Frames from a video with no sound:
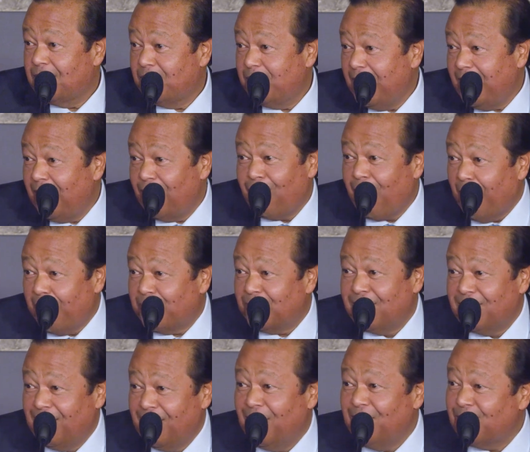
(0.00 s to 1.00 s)
many drops
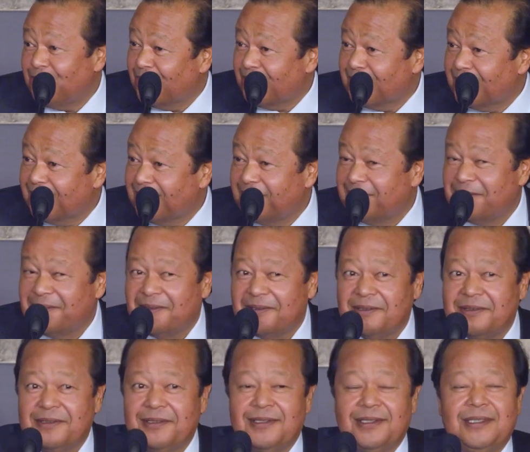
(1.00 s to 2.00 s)
in the ocean.
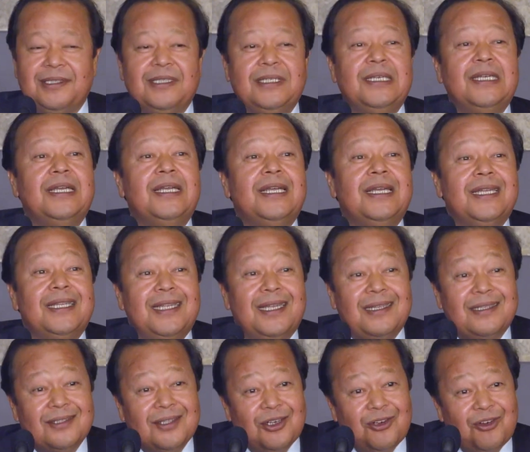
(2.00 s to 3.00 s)

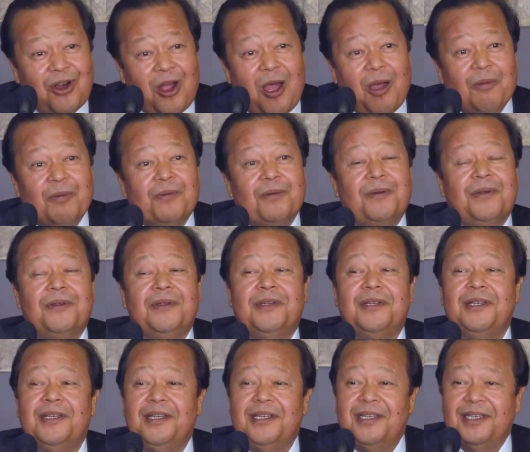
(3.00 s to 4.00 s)
There's a drop
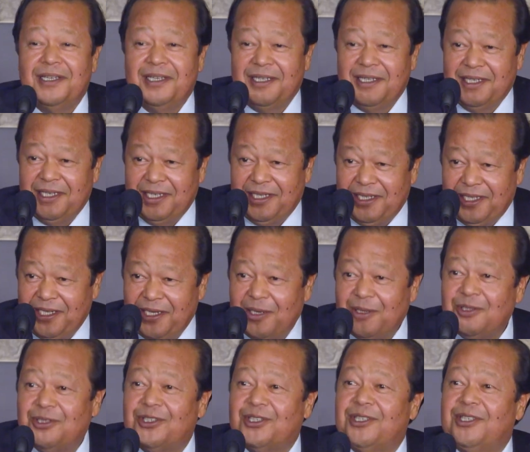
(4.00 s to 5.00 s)
in the
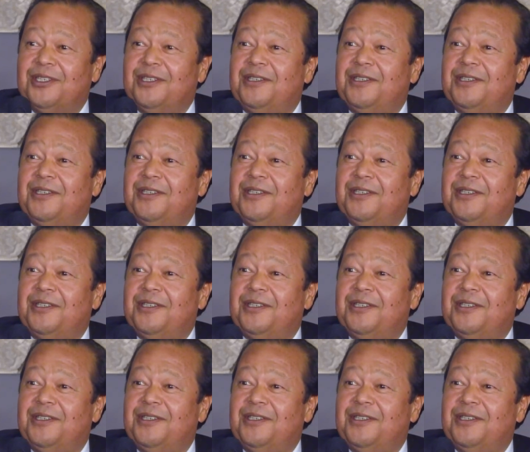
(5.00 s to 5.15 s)
ocean.